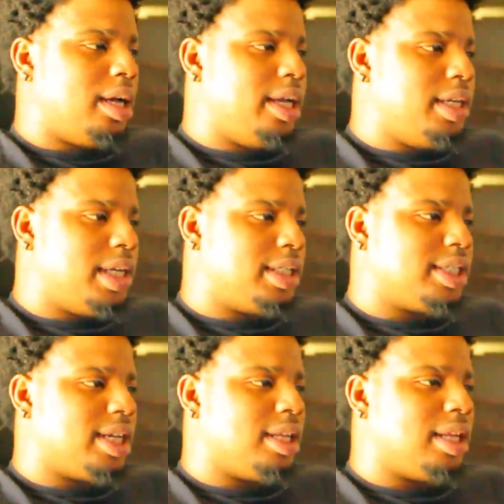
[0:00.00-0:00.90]
He
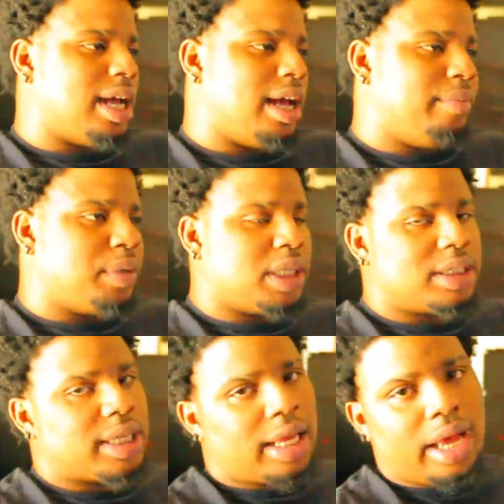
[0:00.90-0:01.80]
does that a lot, but
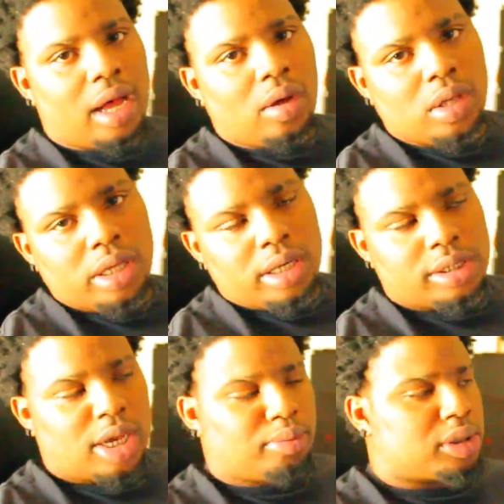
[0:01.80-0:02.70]
that's not only the
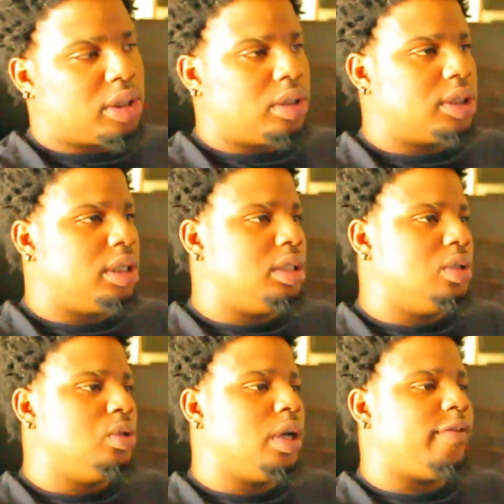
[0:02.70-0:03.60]
type of songs he
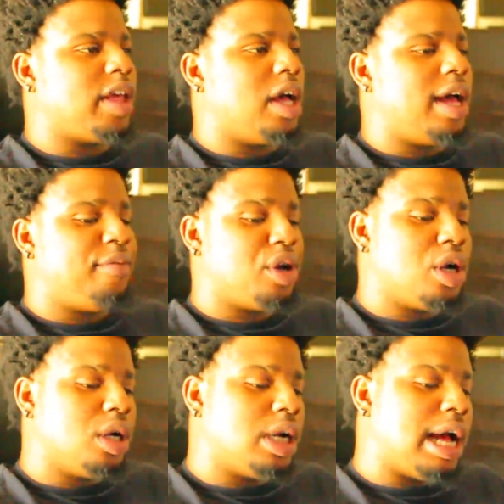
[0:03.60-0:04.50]
do. If y'all haven't
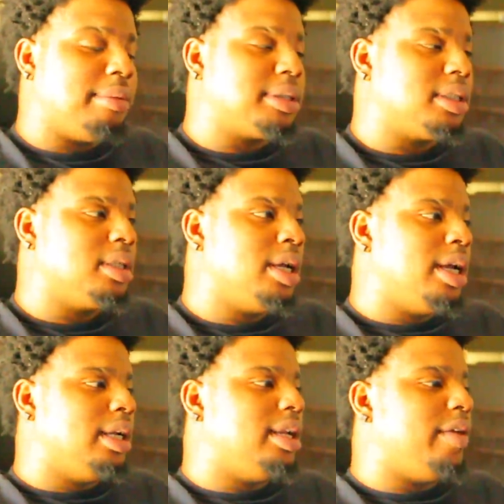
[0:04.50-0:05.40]
heard of Hopson,
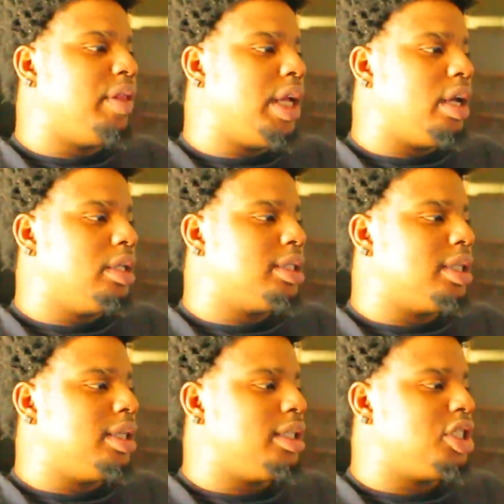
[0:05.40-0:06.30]
definitely go
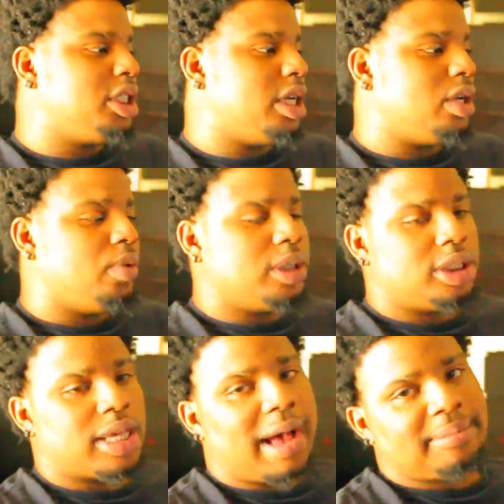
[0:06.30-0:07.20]
to his channel, which
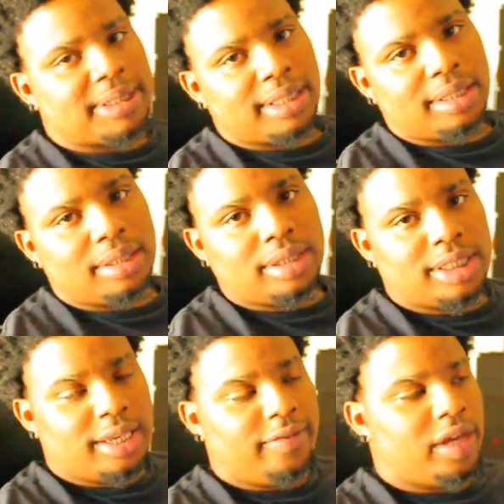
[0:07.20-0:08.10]
is Hopson
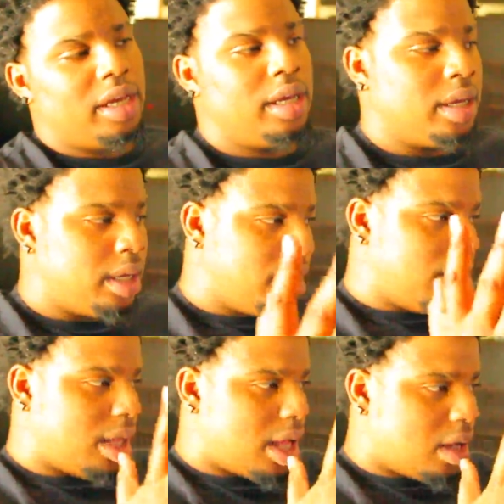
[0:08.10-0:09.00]
TV
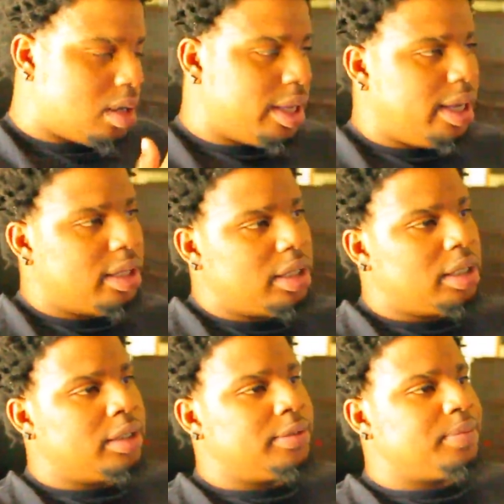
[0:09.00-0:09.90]
all
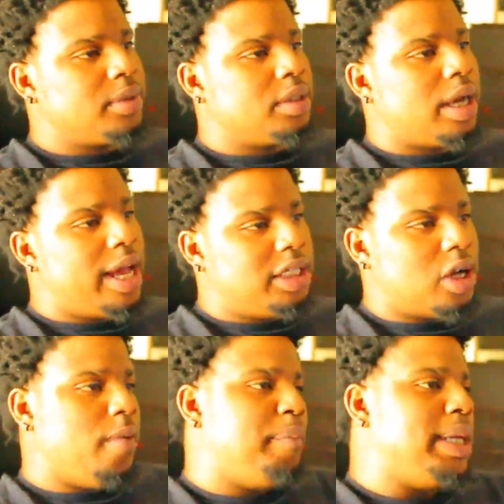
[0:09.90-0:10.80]
together,
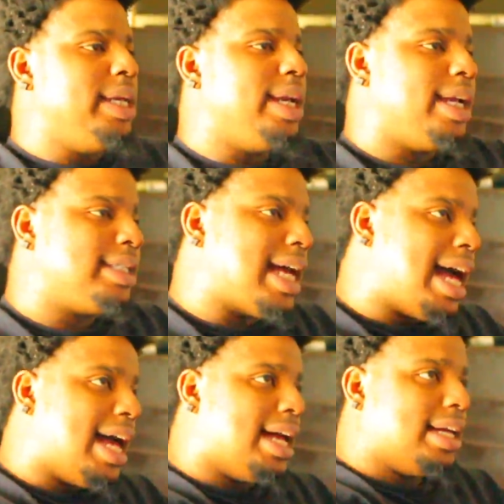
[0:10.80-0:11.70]

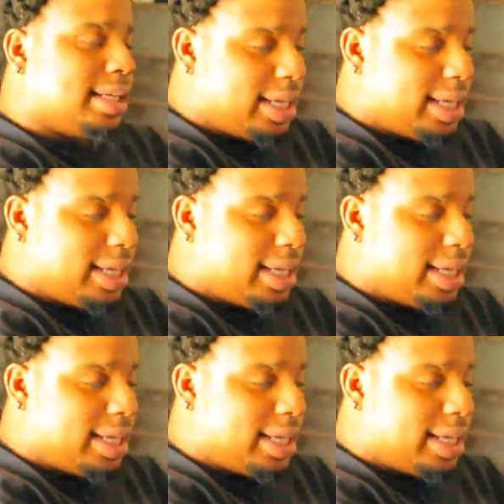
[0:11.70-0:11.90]
Hopsin